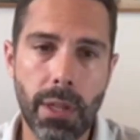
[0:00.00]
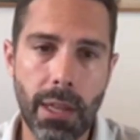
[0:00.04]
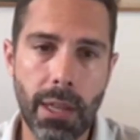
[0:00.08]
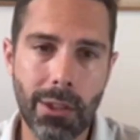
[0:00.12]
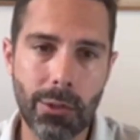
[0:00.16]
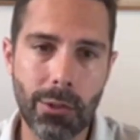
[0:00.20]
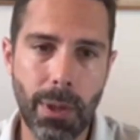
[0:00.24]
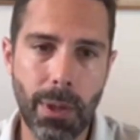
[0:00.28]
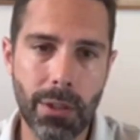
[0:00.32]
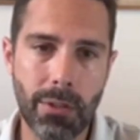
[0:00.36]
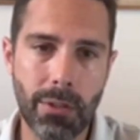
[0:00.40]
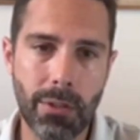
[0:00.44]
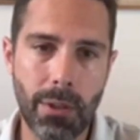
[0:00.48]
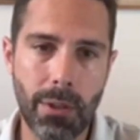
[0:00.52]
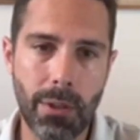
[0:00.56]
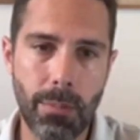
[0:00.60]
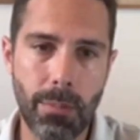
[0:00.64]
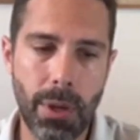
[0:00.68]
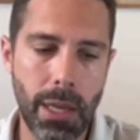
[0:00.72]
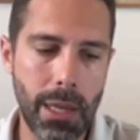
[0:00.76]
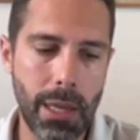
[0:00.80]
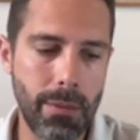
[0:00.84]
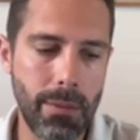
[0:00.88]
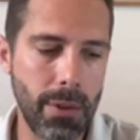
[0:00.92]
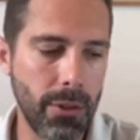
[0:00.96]
the expected
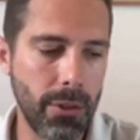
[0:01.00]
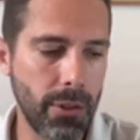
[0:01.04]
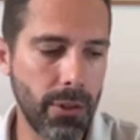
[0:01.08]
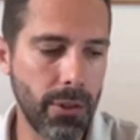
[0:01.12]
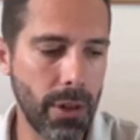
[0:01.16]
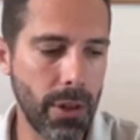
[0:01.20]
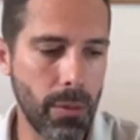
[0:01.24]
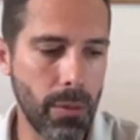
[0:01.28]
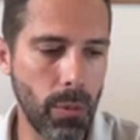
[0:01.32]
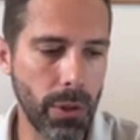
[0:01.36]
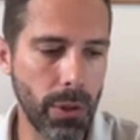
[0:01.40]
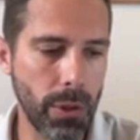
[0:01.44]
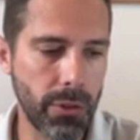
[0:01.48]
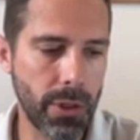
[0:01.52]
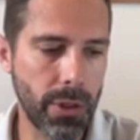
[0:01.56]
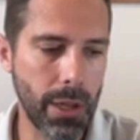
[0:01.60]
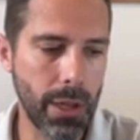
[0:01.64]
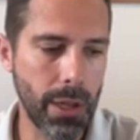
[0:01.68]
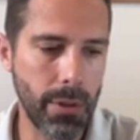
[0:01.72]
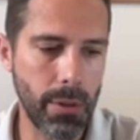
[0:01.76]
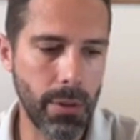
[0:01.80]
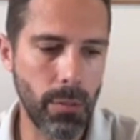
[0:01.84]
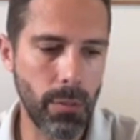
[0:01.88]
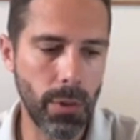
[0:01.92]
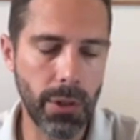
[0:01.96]
behaviors are and what's
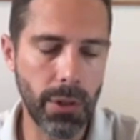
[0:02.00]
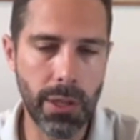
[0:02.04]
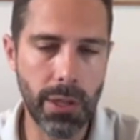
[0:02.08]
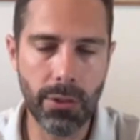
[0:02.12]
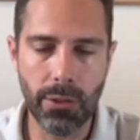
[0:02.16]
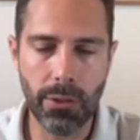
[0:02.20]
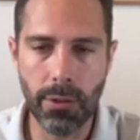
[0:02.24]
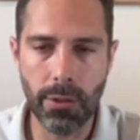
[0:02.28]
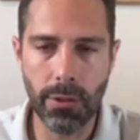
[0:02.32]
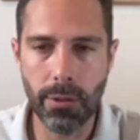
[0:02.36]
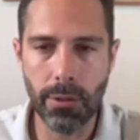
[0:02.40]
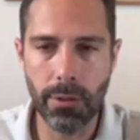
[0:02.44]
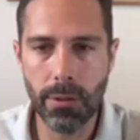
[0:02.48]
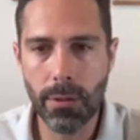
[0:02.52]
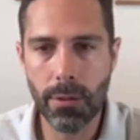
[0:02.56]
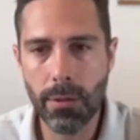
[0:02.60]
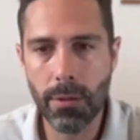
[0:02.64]
covered and what isn't.